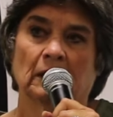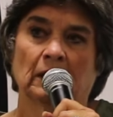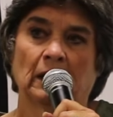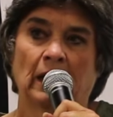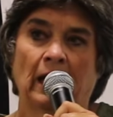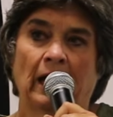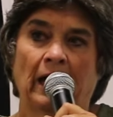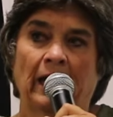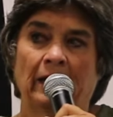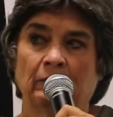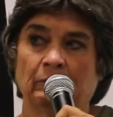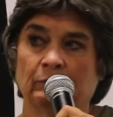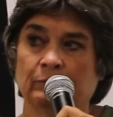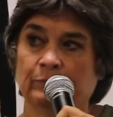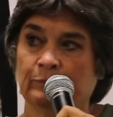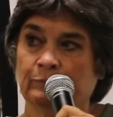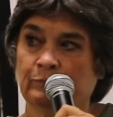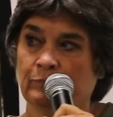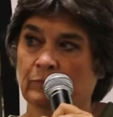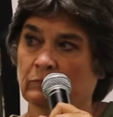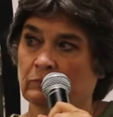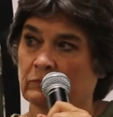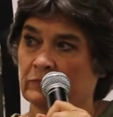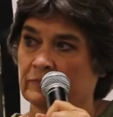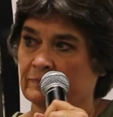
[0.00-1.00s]
I
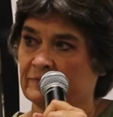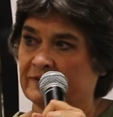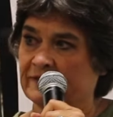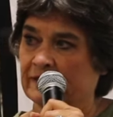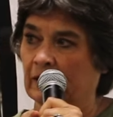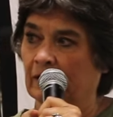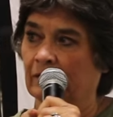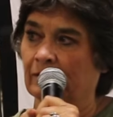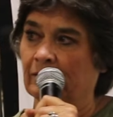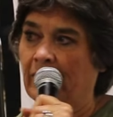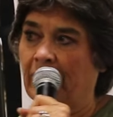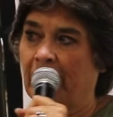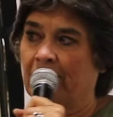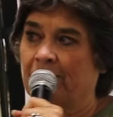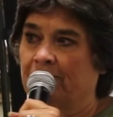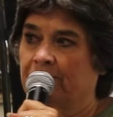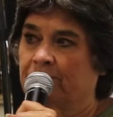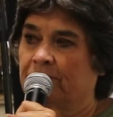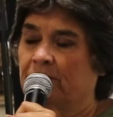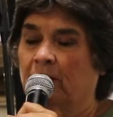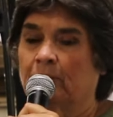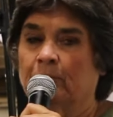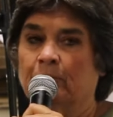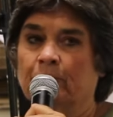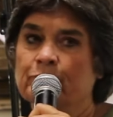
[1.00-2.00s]
see a lot
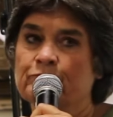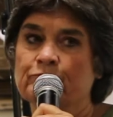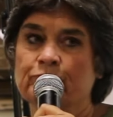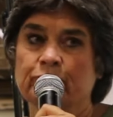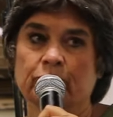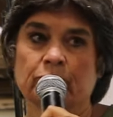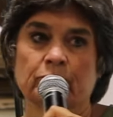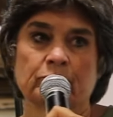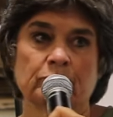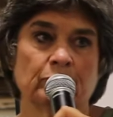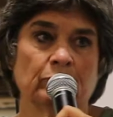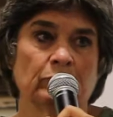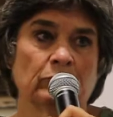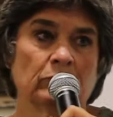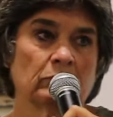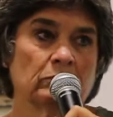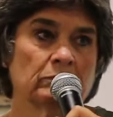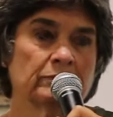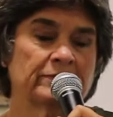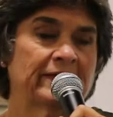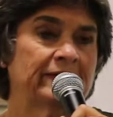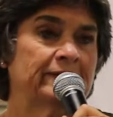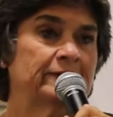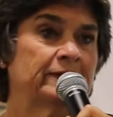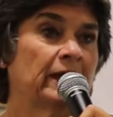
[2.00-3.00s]
of them,
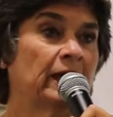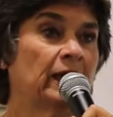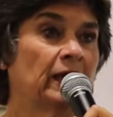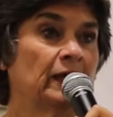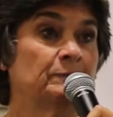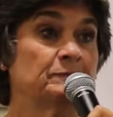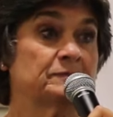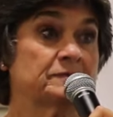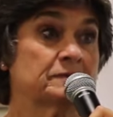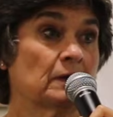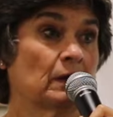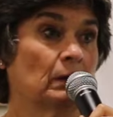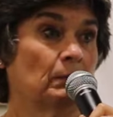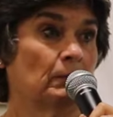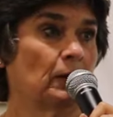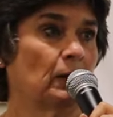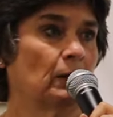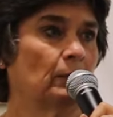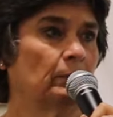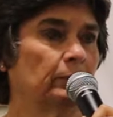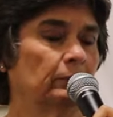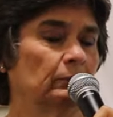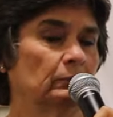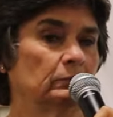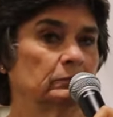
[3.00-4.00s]
the names come
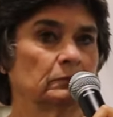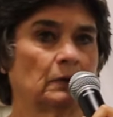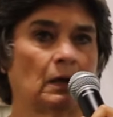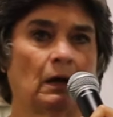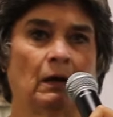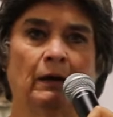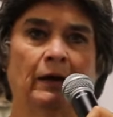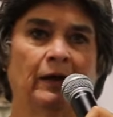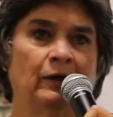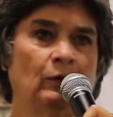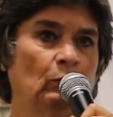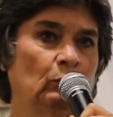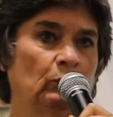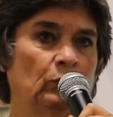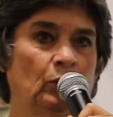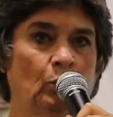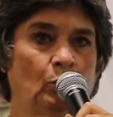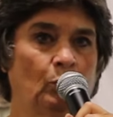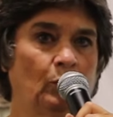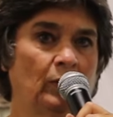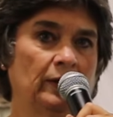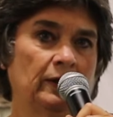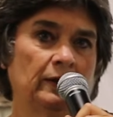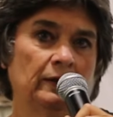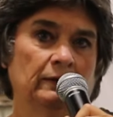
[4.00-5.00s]
up. I don't know
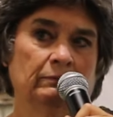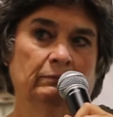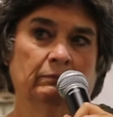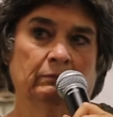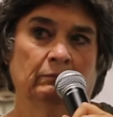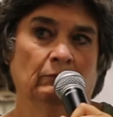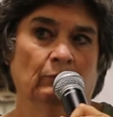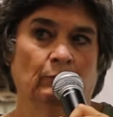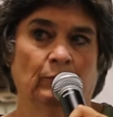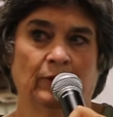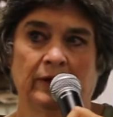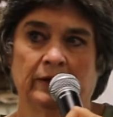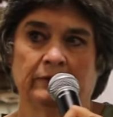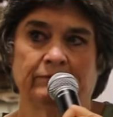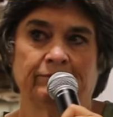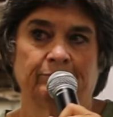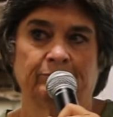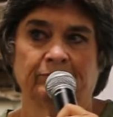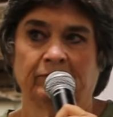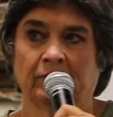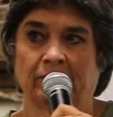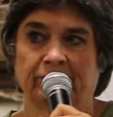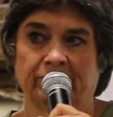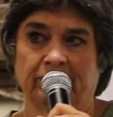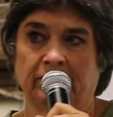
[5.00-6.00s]
what
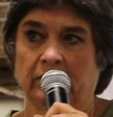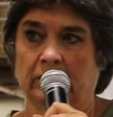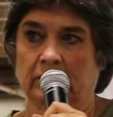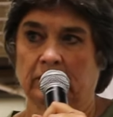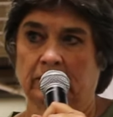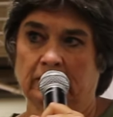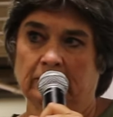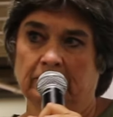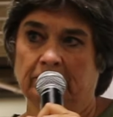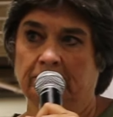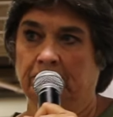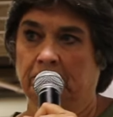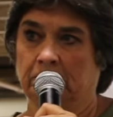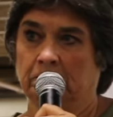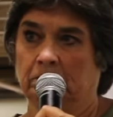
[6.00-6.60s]
Fluffy is.